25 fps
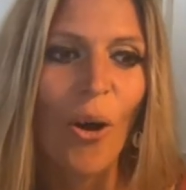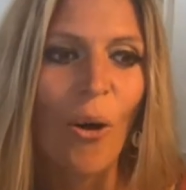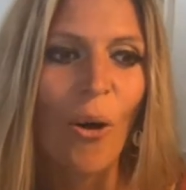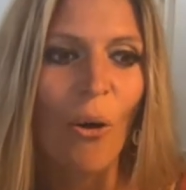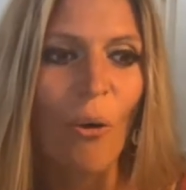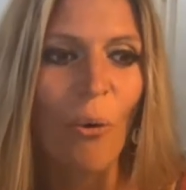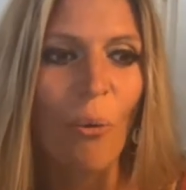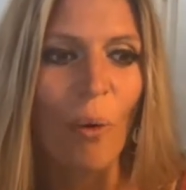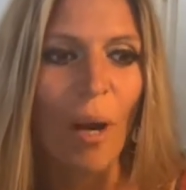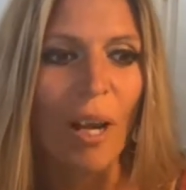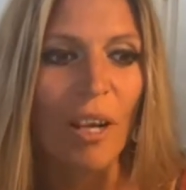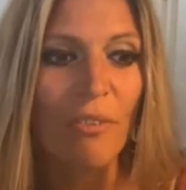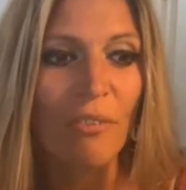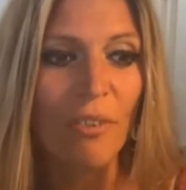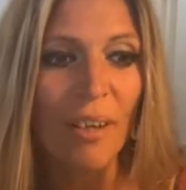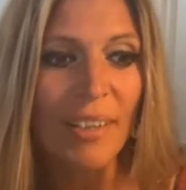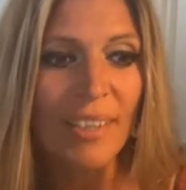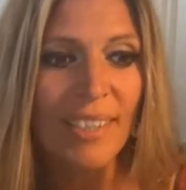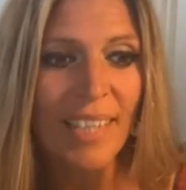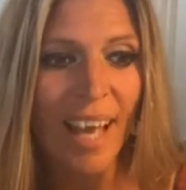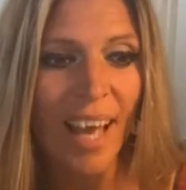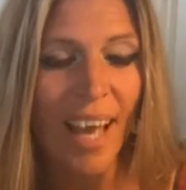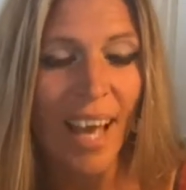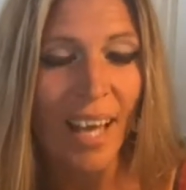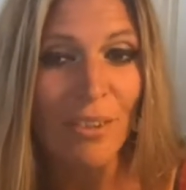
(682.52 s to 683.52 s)
Well,
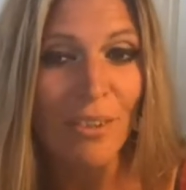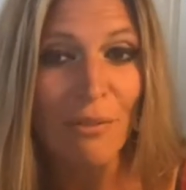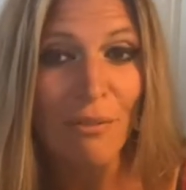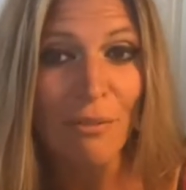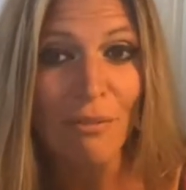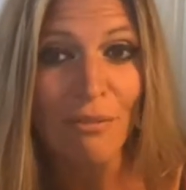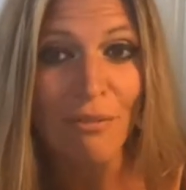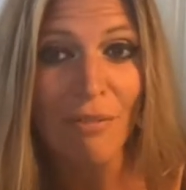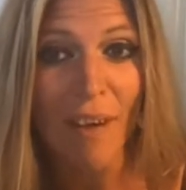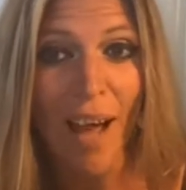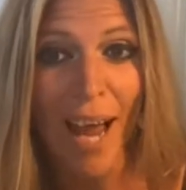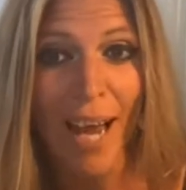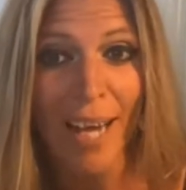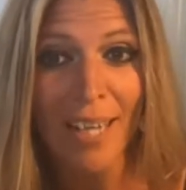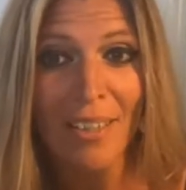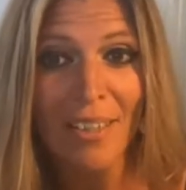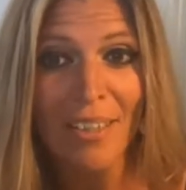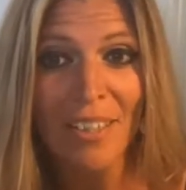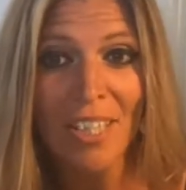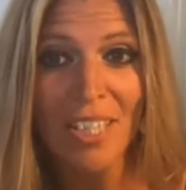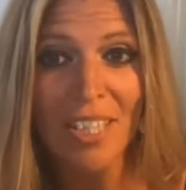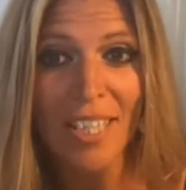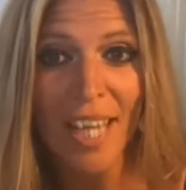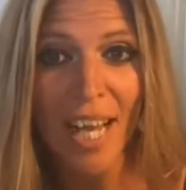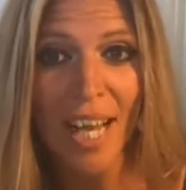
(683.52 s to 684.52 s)
first I had a
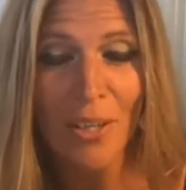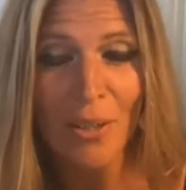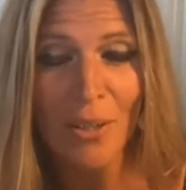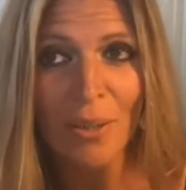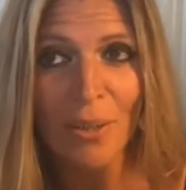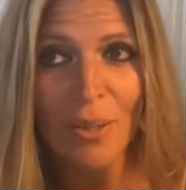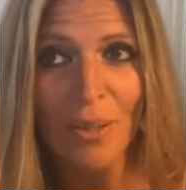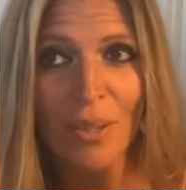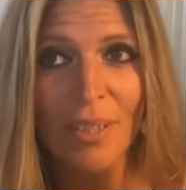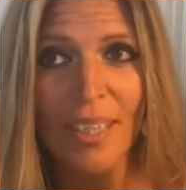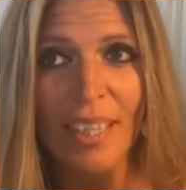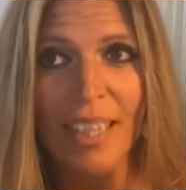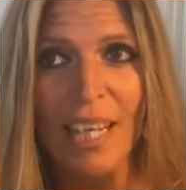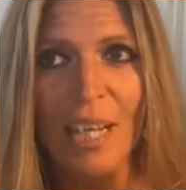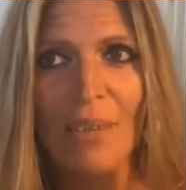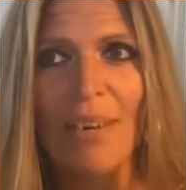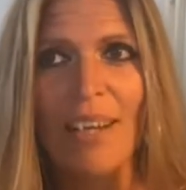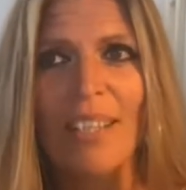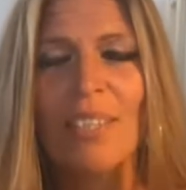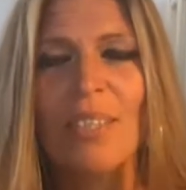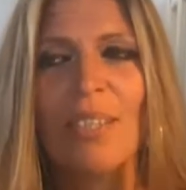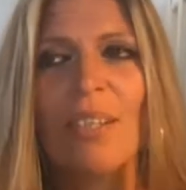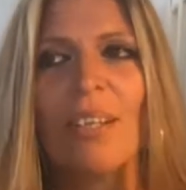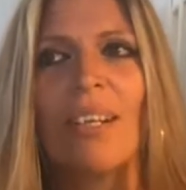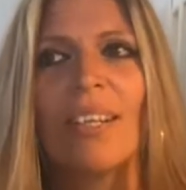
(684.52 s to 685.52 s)
violent childhood and I
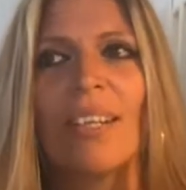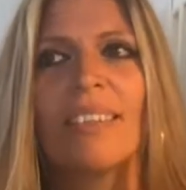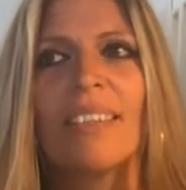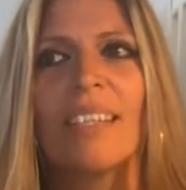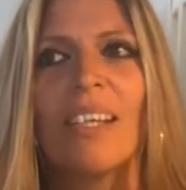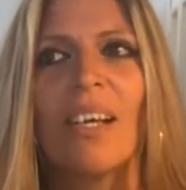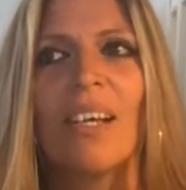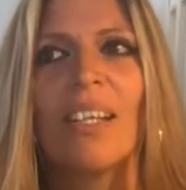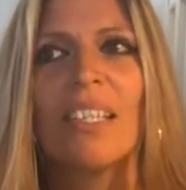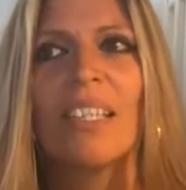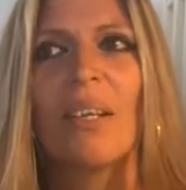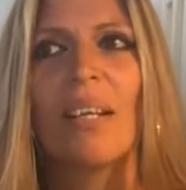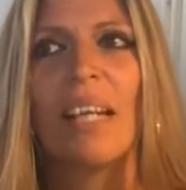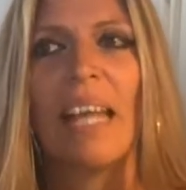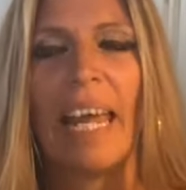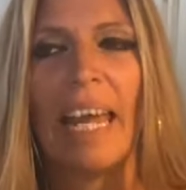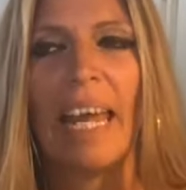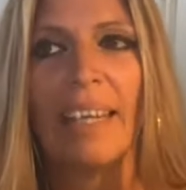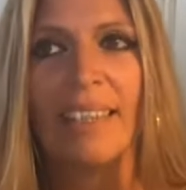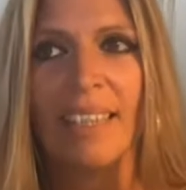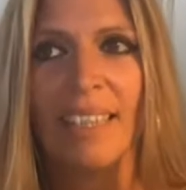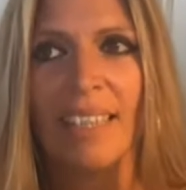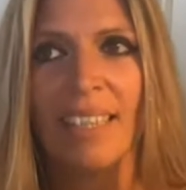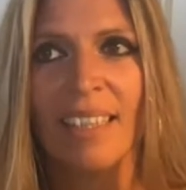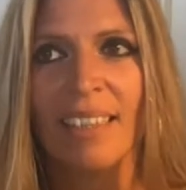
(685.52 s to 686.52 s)
was a lot
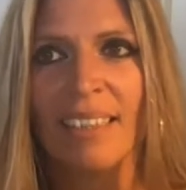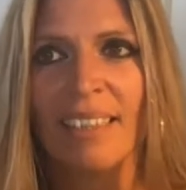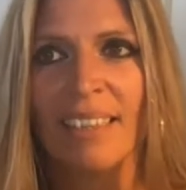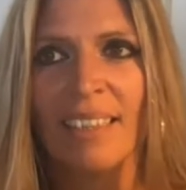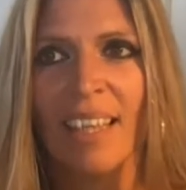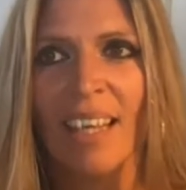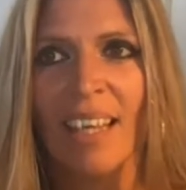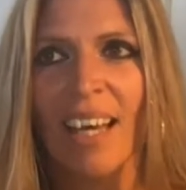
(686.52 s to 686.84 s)
isolated.